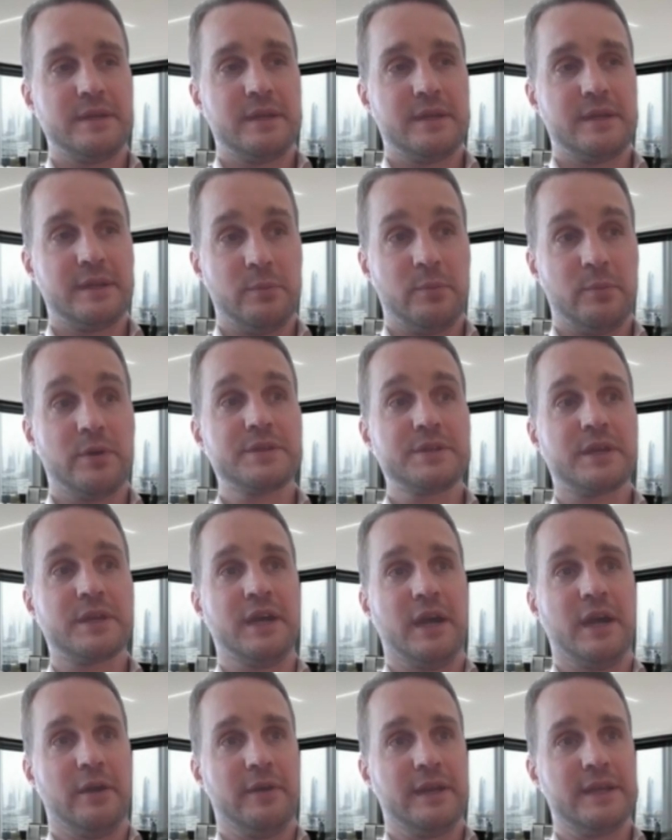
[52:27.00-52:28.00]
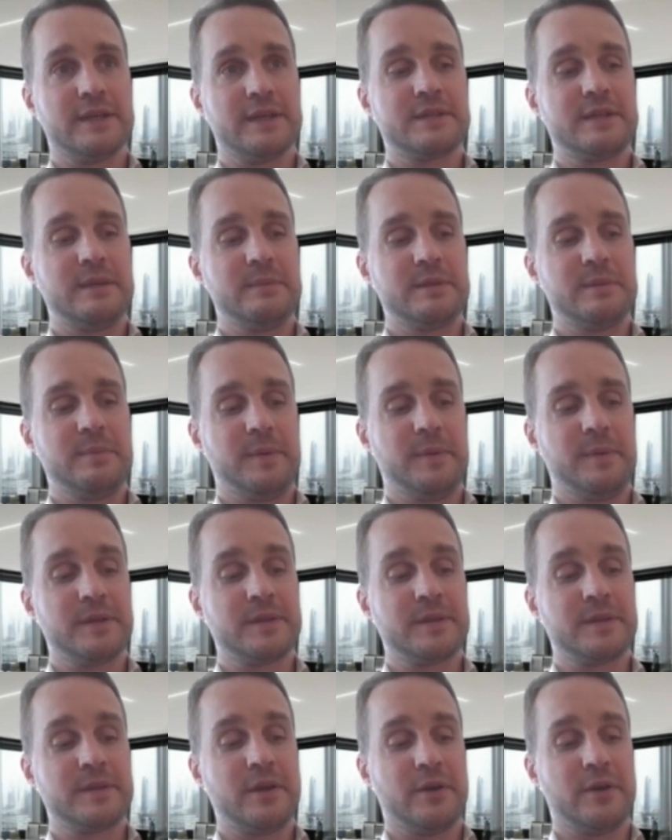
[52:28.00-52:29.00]
was occurring has seemed to be
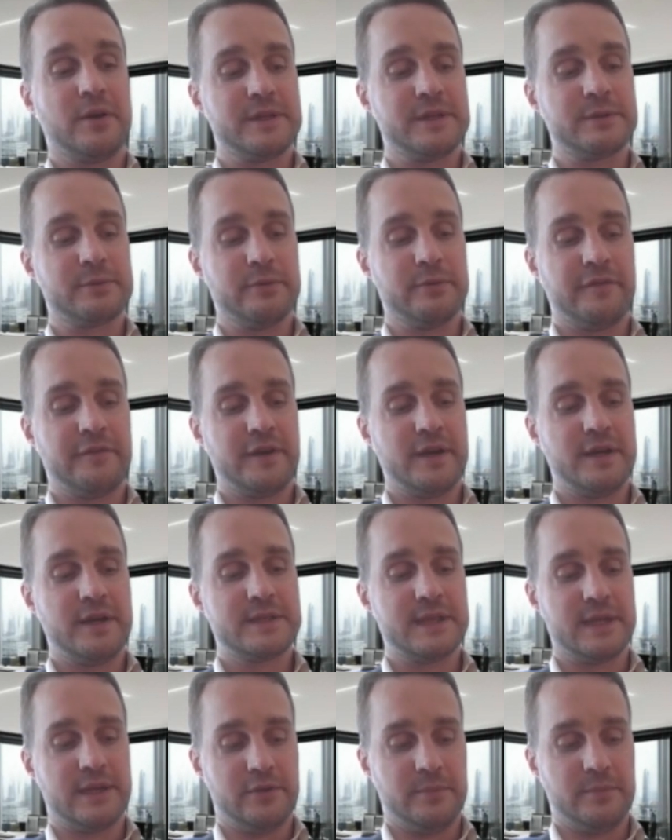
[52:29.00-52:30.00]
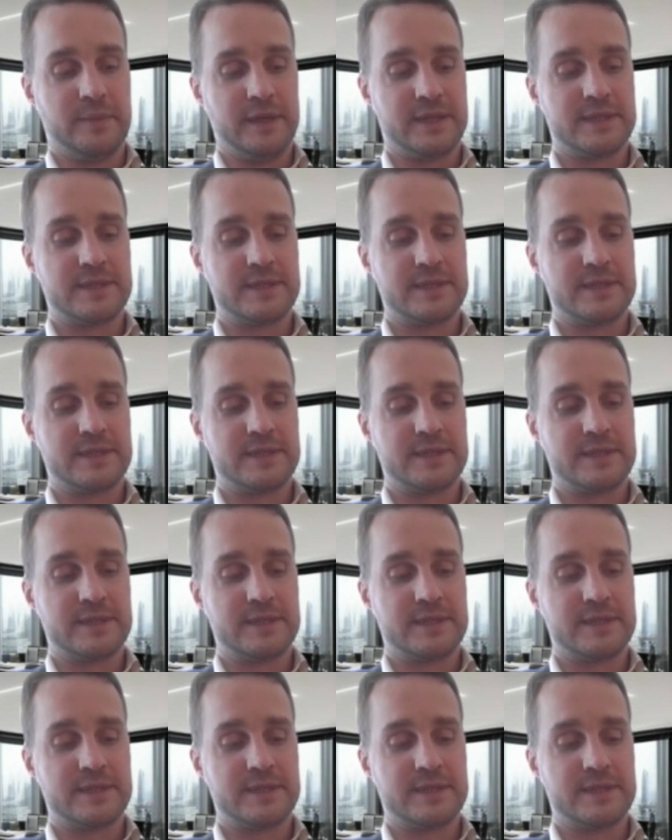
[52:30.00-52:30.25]
gone into reverse a little bit.